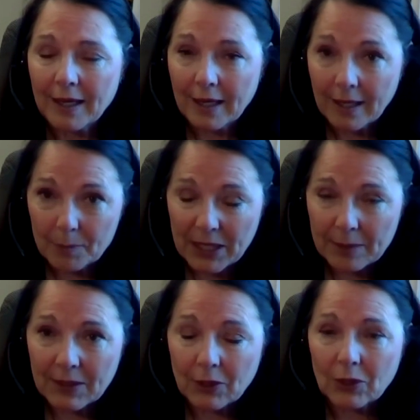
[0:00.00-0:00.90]
a
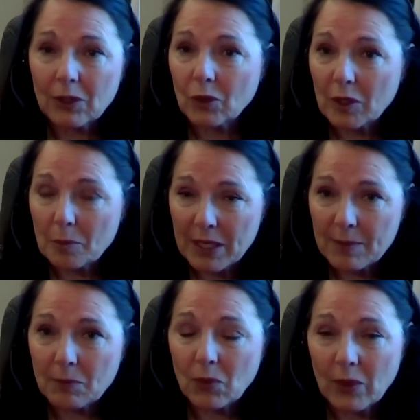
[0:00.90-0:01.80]
baby girl or a
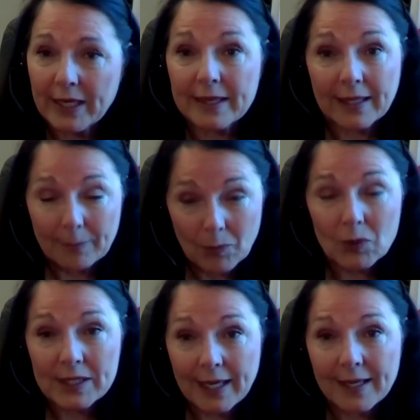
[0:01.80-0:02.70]
baby boy? In
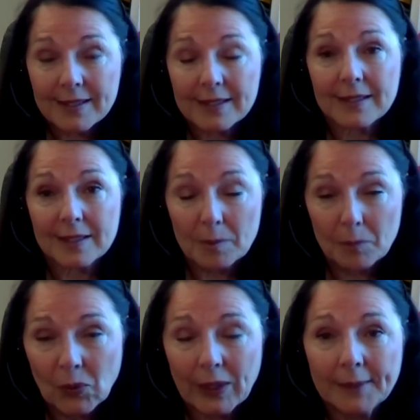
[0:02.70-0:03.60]
most cases, it's a
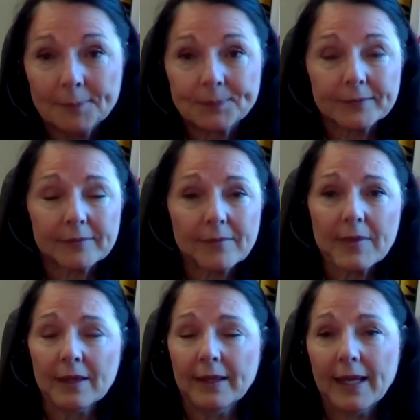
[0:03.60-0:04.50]
boy.
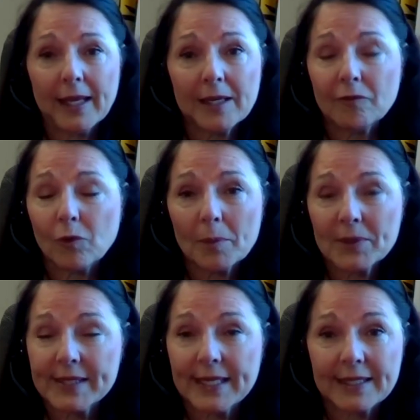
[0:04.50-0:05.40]

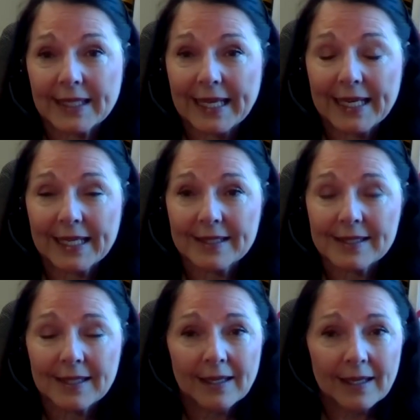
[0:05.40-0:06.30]
84% of Canadians
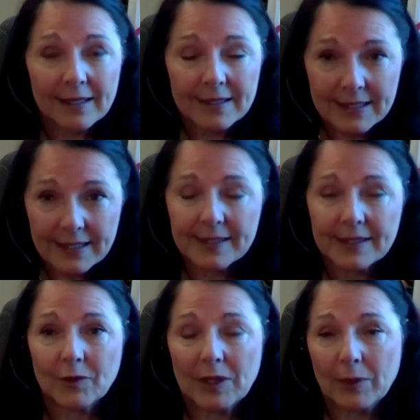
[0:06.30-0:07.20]

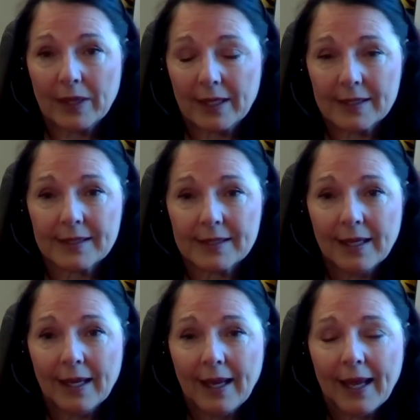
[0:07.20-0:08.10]
disagree with this.
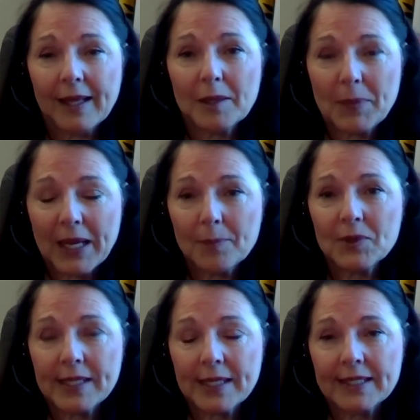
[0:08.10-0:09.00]
And the paper
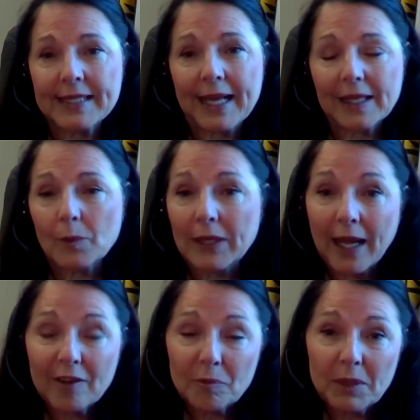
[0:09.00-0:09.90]
said exactly what
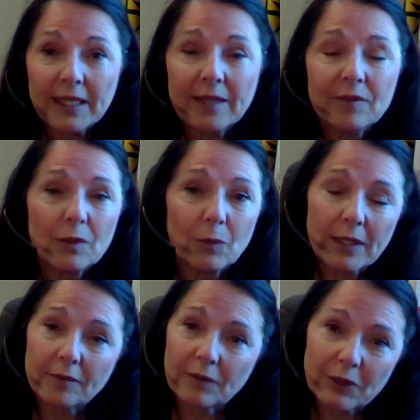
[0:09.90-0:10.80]
I've believed and what
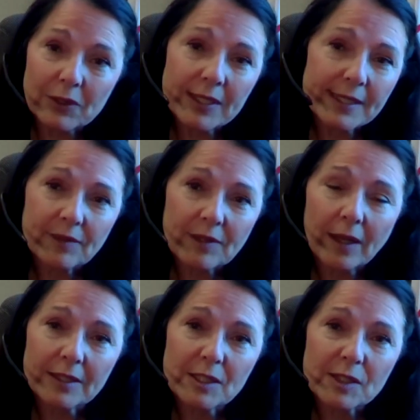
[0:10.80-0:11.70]
I've learned as I've
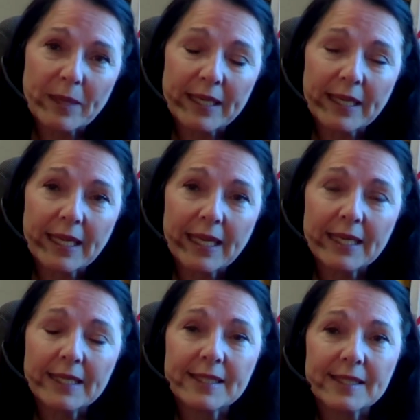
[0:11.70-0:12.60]
talked to so many
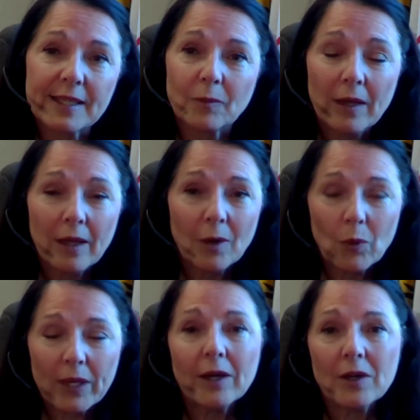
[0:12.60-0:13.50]
Canadians, is that
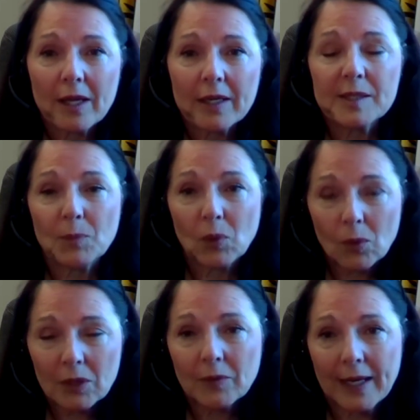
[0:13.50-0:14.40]
we are not as
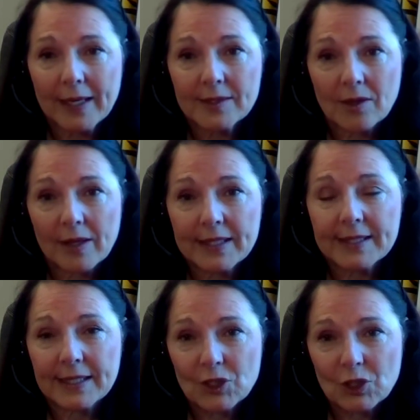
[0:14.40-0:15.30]
polarized on this
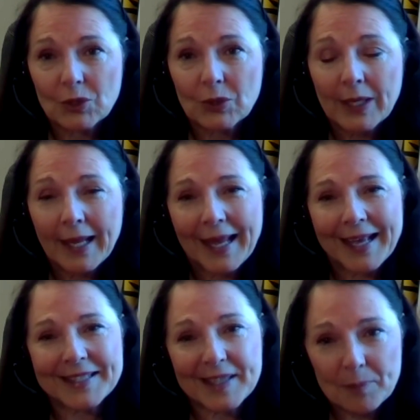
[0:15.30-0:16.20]
issue
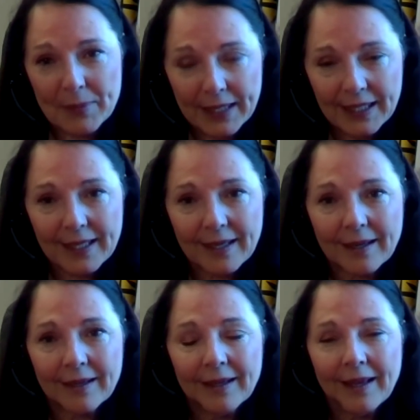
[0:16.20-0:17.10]
as the
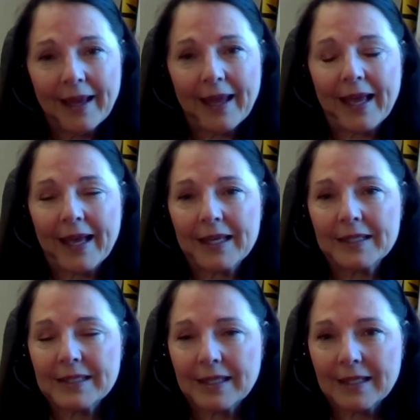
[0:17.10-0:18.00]
media
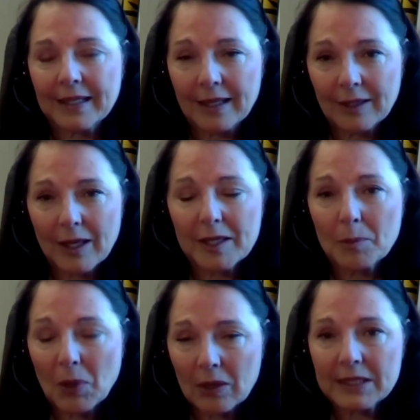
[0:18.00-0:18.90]
and a lot of the
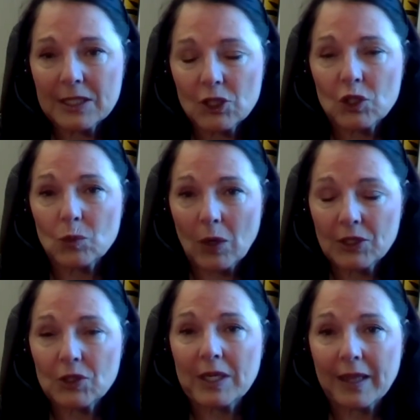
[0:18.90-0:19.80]
politicians
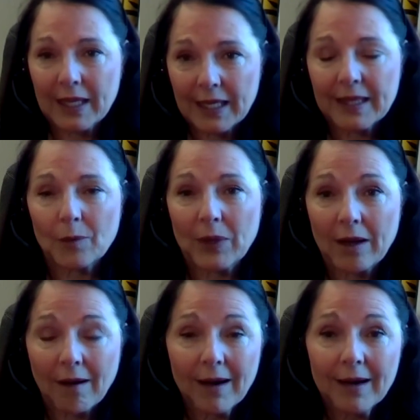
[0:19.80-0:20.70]
want you to think that we
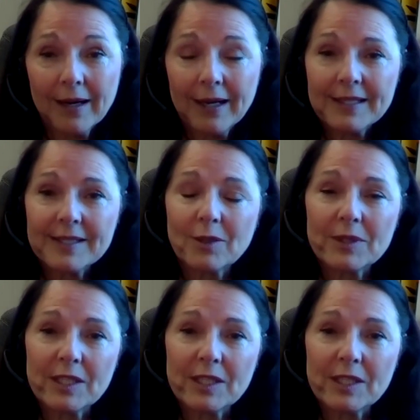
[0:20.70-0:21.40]
are. So it's an